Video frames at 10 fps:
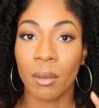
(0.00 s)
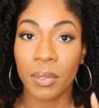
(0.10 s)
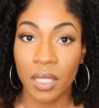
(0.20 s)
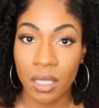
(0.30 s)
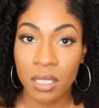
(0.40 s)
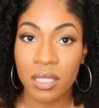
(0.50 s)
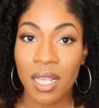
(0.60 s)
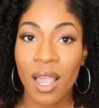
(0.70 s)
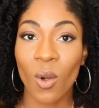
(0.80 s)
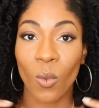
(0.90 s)
Plus,
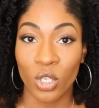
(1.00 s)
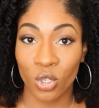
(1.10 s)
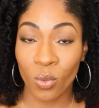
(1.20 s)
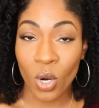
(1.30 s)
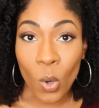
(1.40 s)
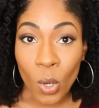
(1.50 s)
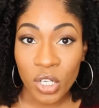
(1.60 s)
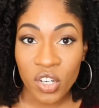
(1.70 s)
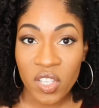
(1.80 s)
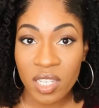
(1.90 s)
once you
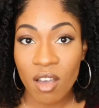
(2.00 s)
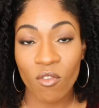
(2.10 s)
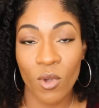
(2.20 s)
record yourself,